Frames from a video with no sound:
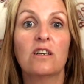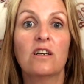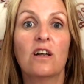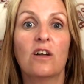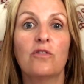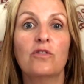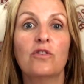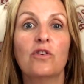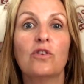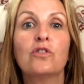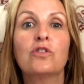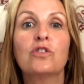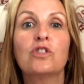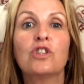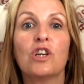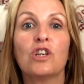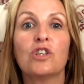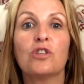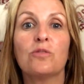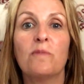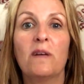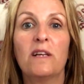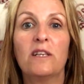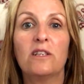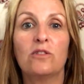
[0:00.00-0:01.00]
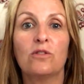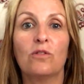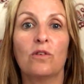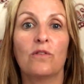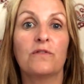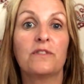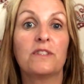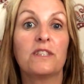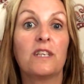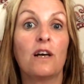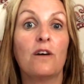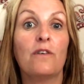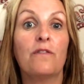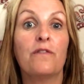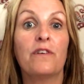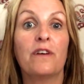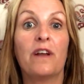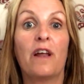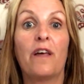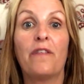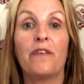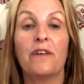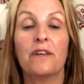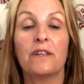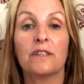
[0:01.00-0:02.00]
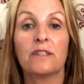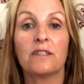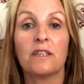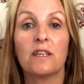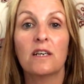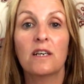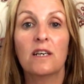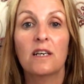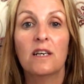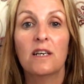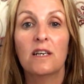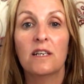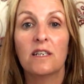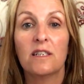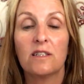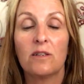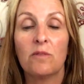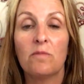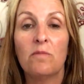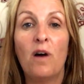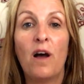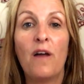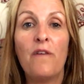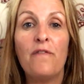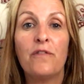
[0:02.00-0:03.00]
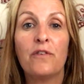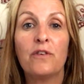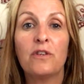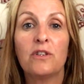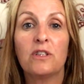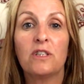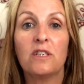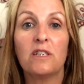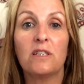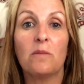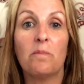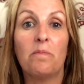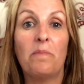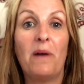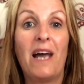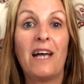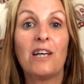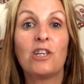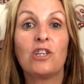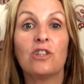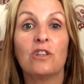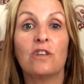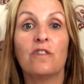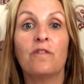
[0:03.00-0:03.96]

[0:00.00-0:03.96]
you know, non-judgmental of self and others. So mindfulness is a passion